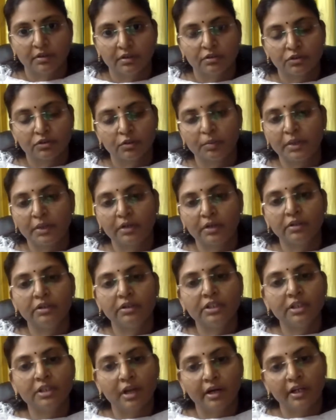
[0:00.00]
So but
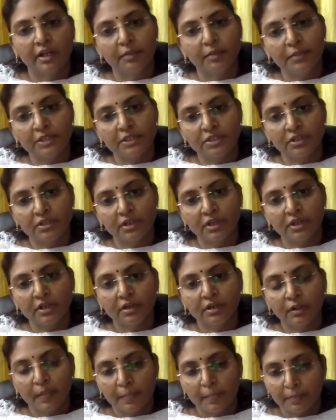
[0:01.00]
the RTPCR
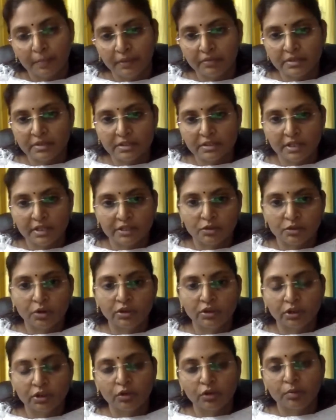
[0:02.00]
previously has
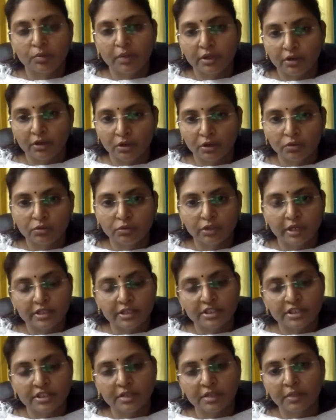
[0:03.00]
got a role, but now the
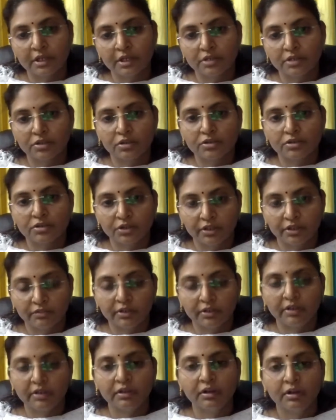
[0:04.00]
ICMR has also
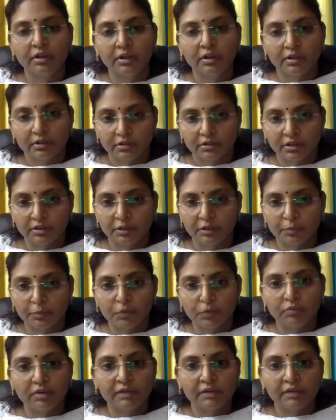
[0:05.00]
given the
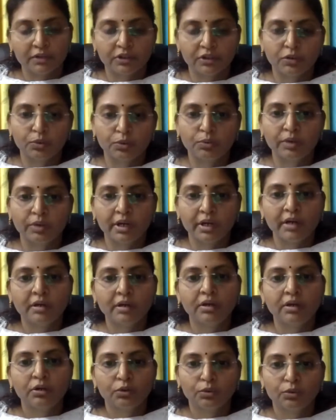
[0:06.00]
approval for the Trunat
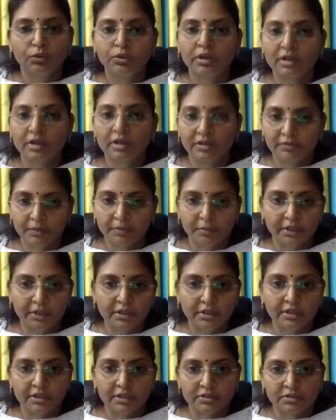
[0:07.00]
to do the
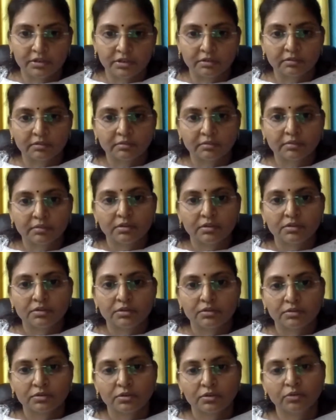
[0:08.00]
confirmatory testing.
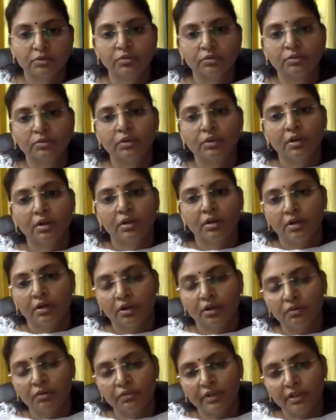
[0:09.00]
So
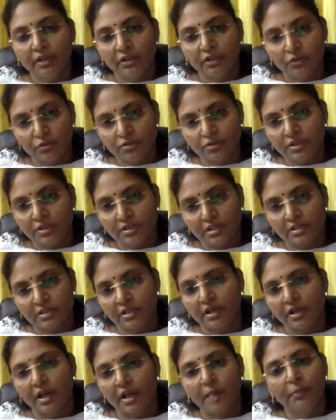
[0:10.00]
now we can use this as
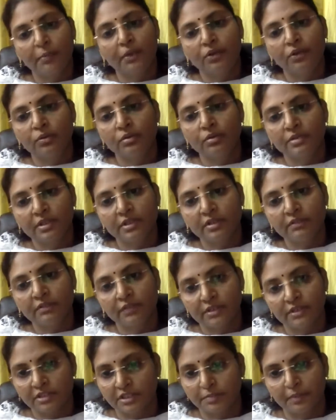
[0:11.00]
a rapid tool, sir,
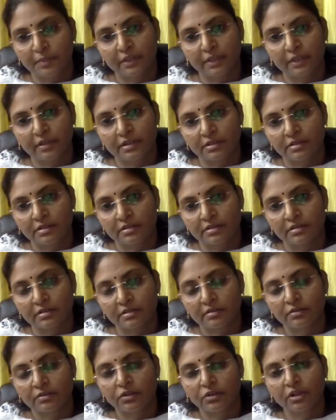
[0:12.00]
for suspect cases.
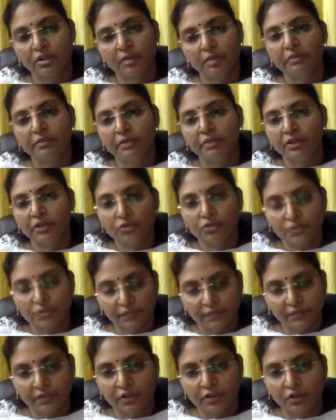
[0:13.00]
So it will be very
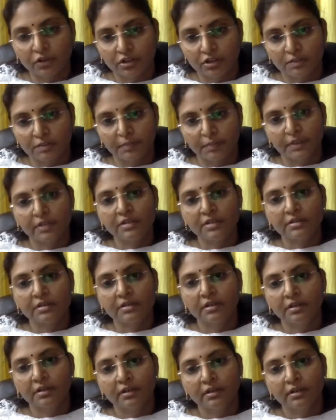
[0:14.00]
useful for the hospitals.